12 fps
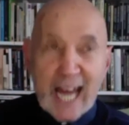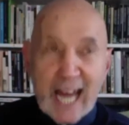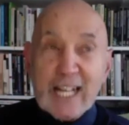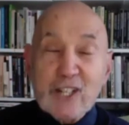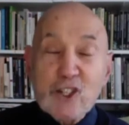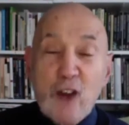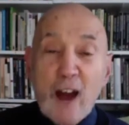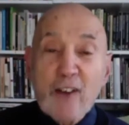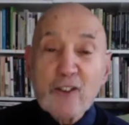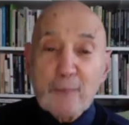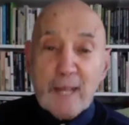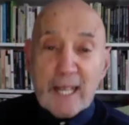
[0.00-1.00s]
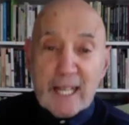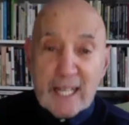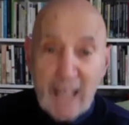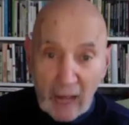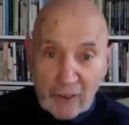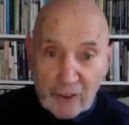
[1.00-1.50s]
and it drives me
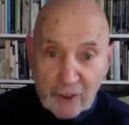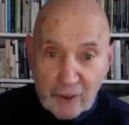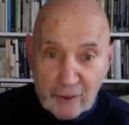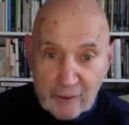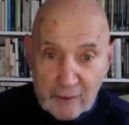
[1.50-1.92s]
nuts.